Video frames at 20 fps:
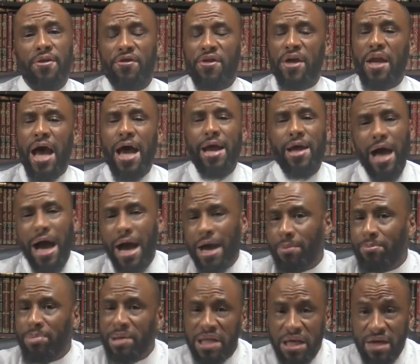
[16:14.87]
then I,
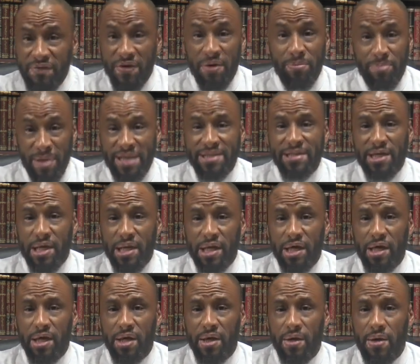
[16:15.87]
I believe it, basically.